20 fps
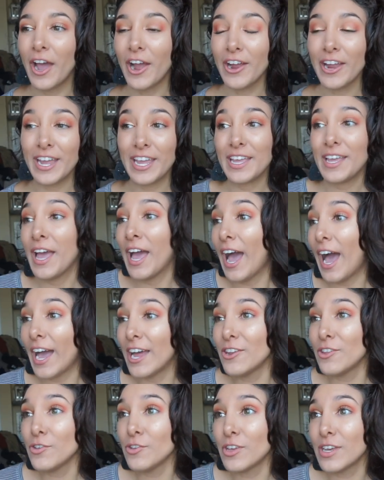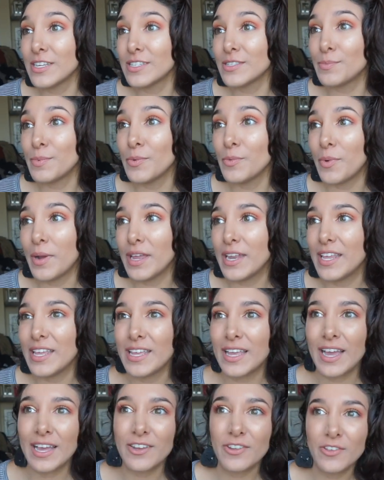Alright, I know you guys have been
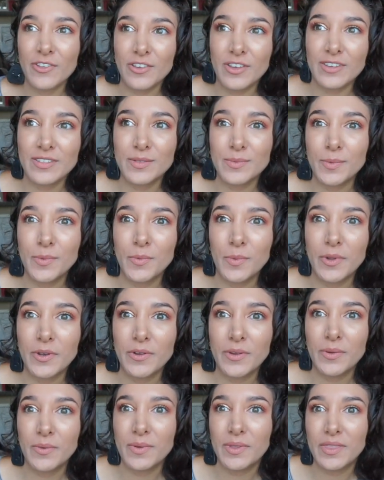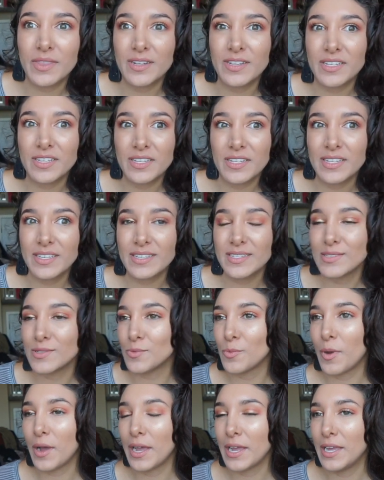waiting. I know you guys have been wondering what the deal is.
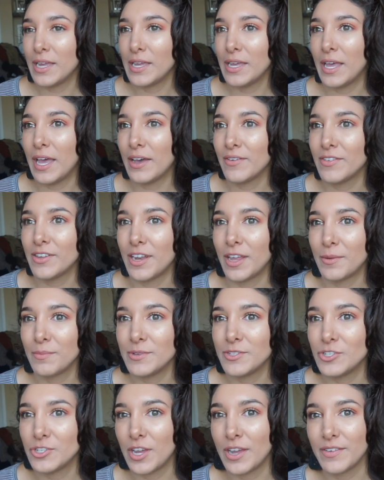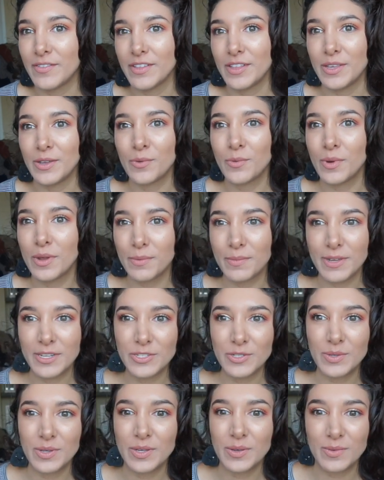Why have I not been traveling? What am I
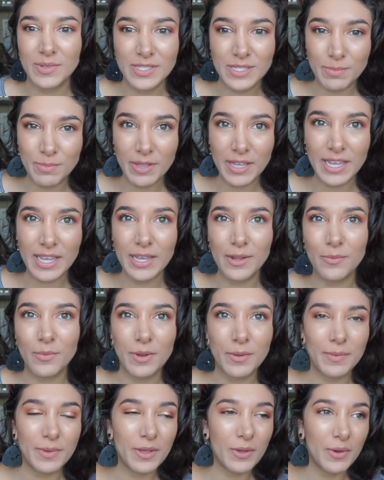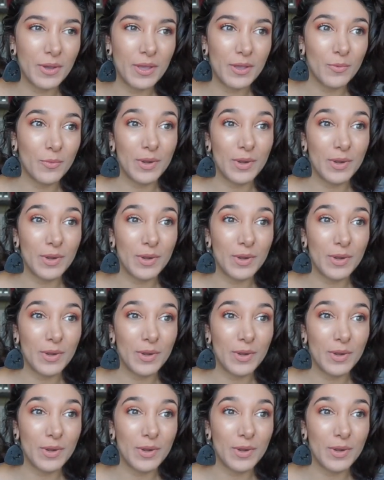doing? What's the plan? Where am I going?